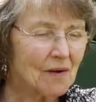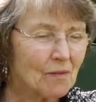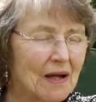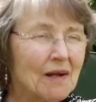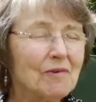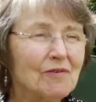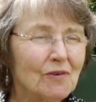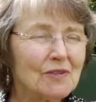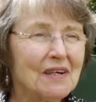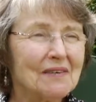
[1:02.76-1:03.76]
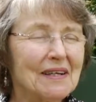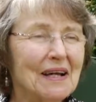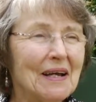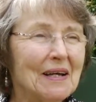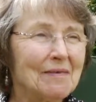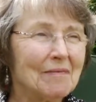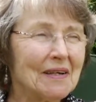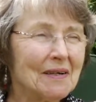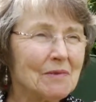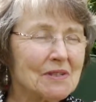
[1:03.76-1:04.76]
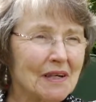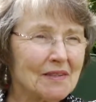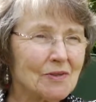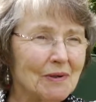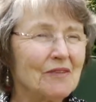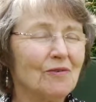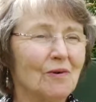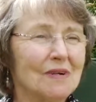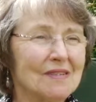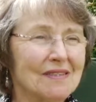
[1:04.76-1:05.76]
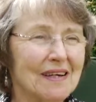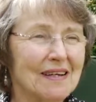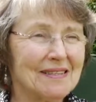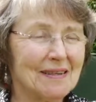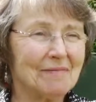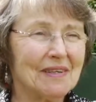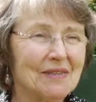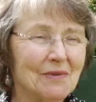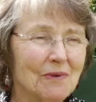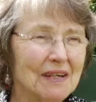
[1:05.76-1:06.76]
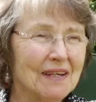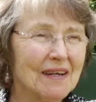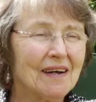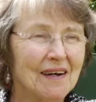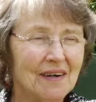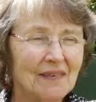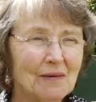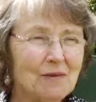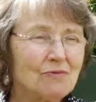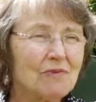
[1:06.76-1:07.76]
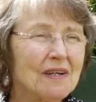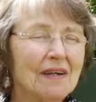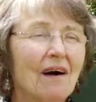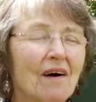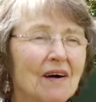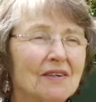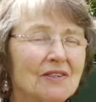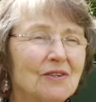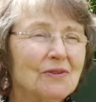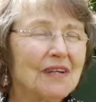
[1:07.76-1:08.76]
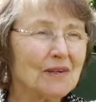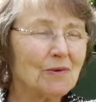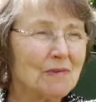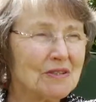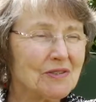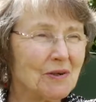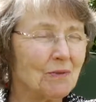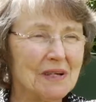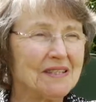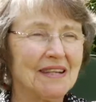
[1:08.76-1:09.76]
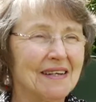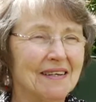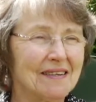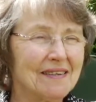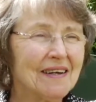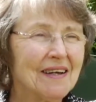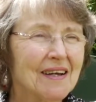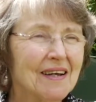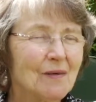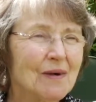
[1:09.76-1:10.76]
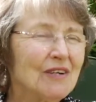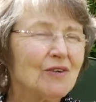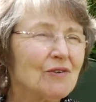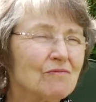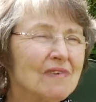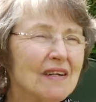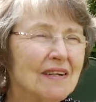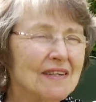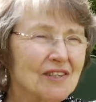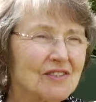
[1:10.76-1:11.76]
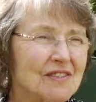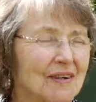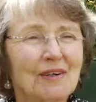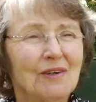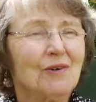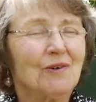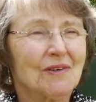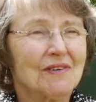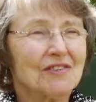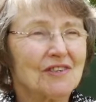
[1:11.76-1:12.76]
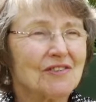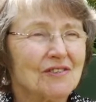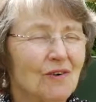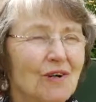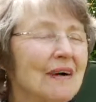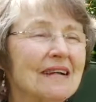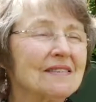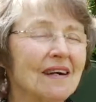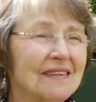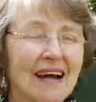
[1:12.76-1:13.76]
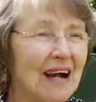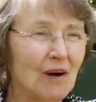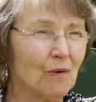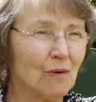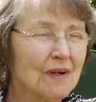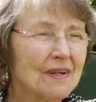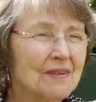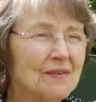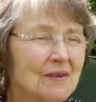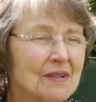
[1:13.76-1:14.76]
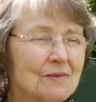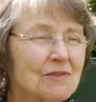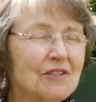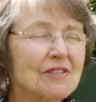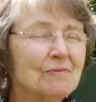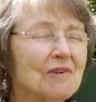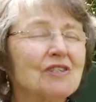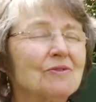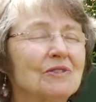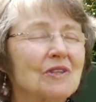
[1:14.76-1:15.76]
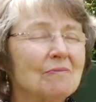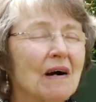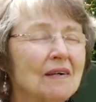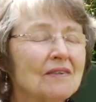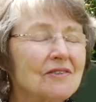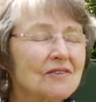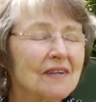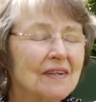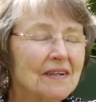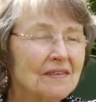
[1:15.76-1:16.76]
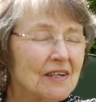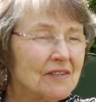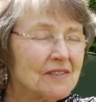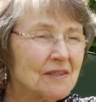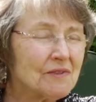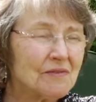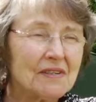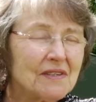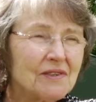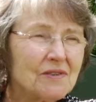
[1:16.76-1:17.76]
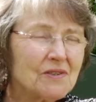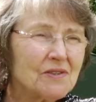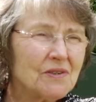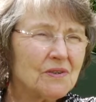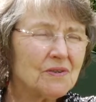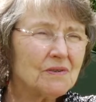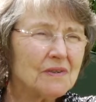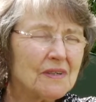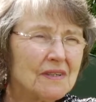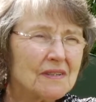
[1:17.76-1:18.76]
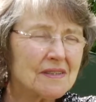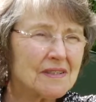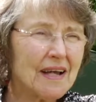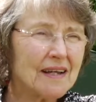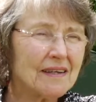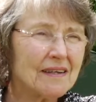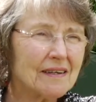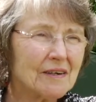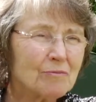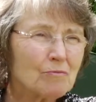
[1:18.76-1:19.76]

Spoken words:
Well, before Tony came, it was that 24 hours a day, 7 days a week, and that was really hard, and you'd get almost to your wit's end when you could really just go in the corner and or go outside and howl, you know, because it was just, the pressure was so much that it was very difficult to take.